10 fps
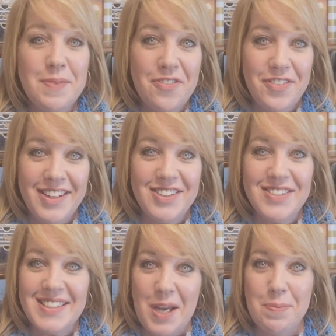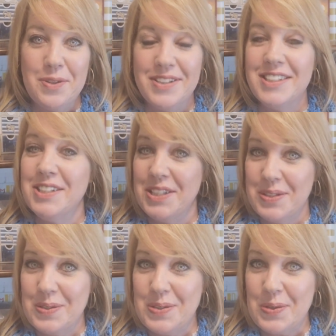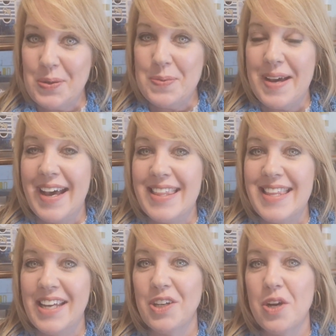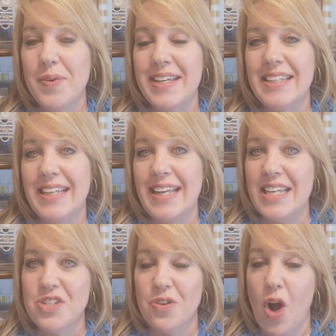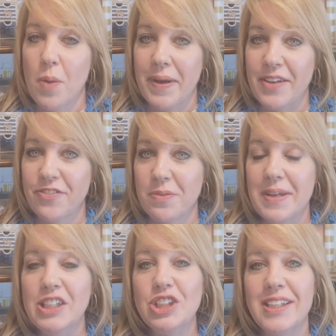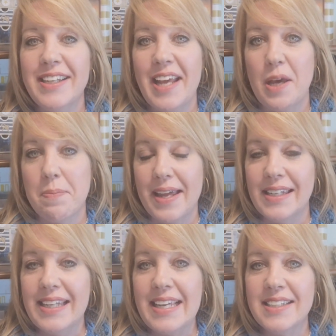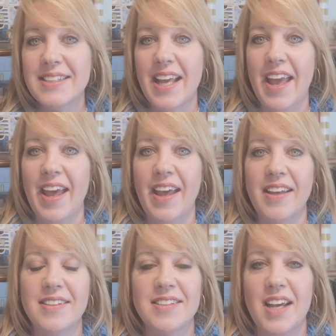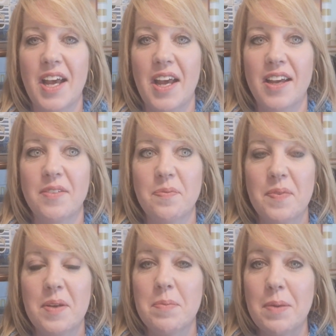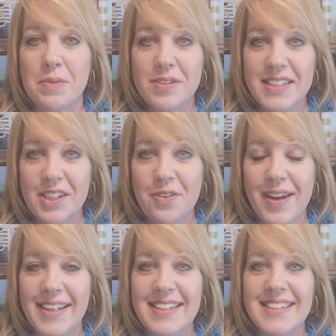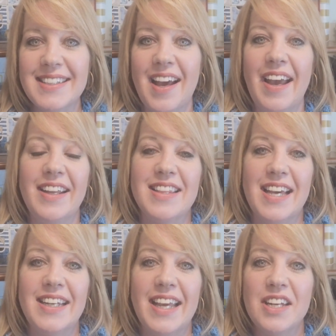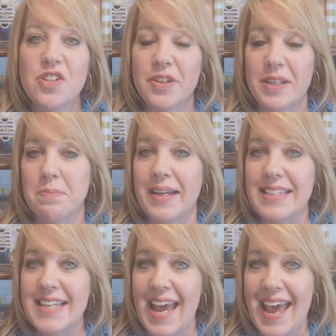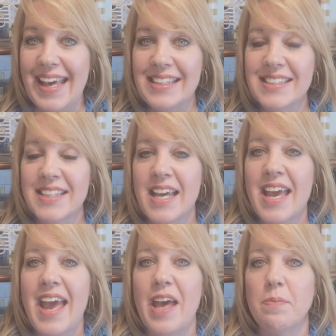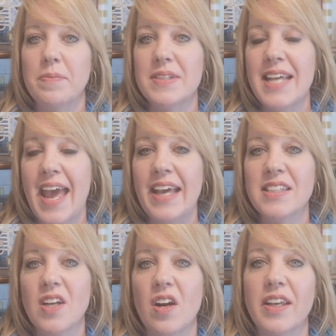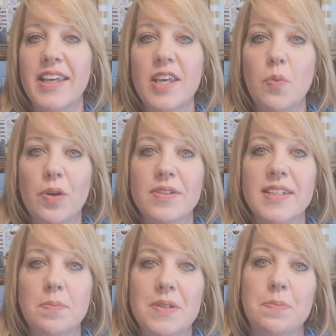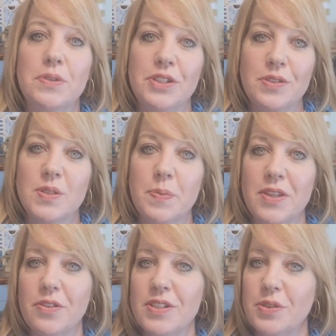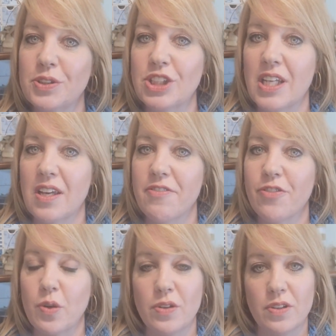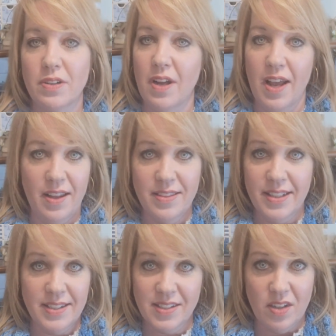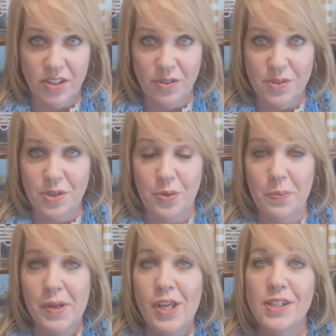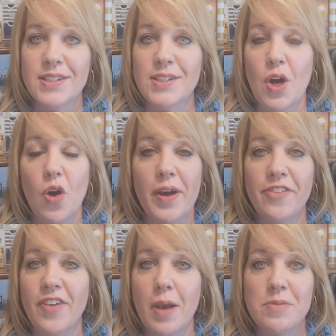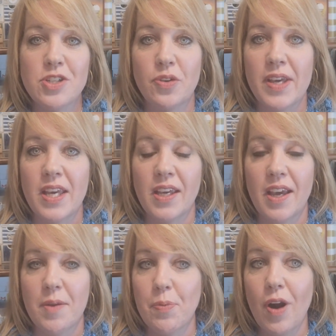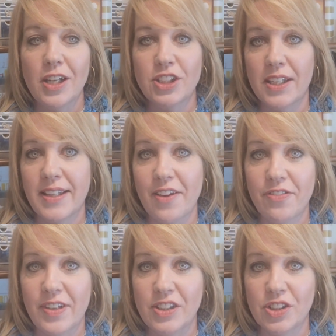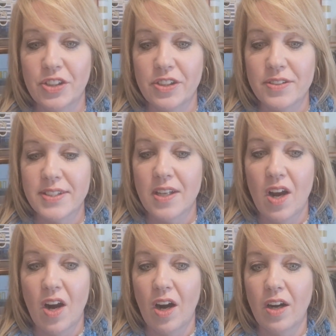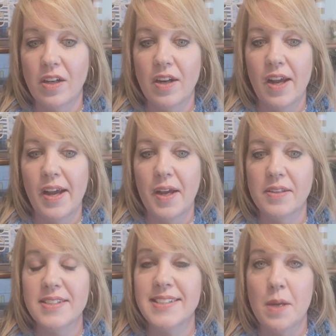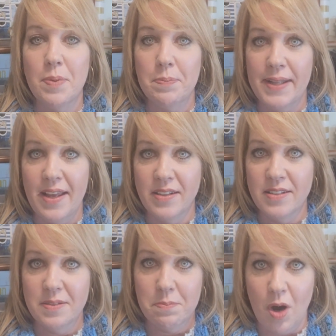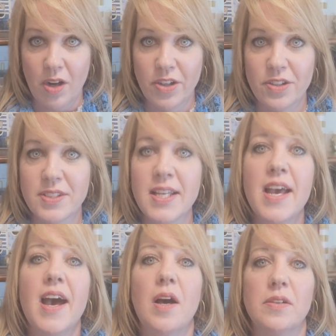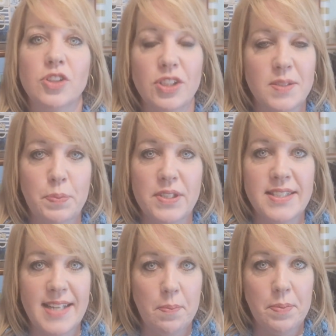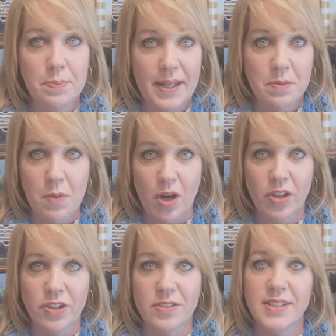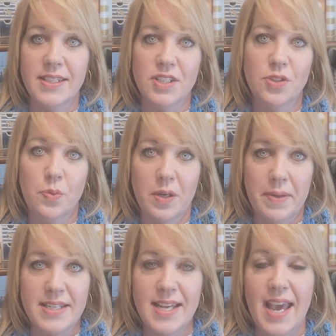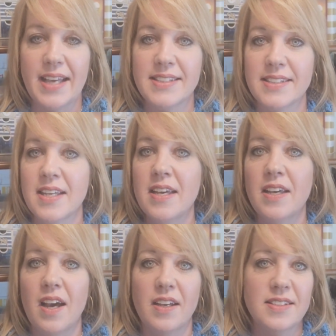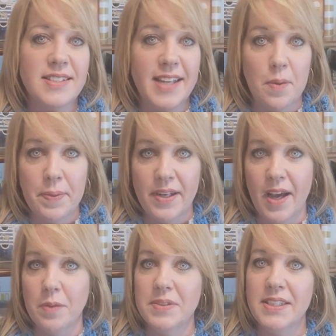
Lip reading: my video is uploaded to YouTube, I then go in and enter all my information and my links and my music credits. I then enter in my tags, and tags are keywords that people use when they're searching for things on YouTube. So if I'm doing a project that features our Stampin' Blend markers, I'll just put Stampin' Blend markers into one of my tags. Stampin' Up,